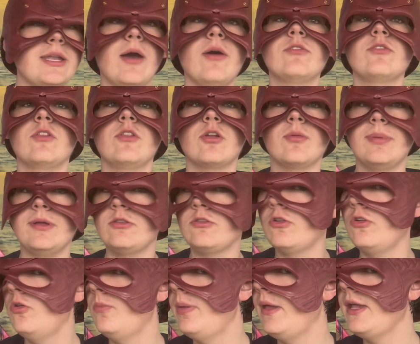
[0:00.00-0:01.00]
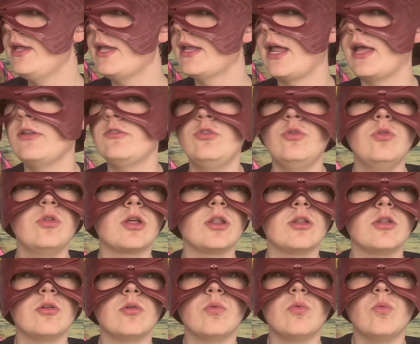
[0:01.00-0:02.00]
it's a little bit too big and I do look a
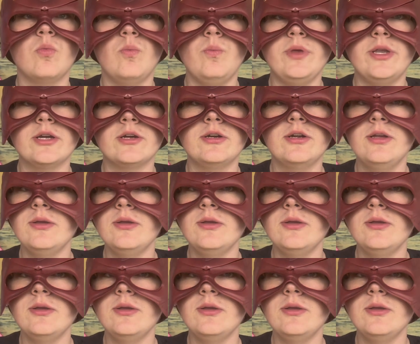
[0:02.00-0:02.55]
little weird.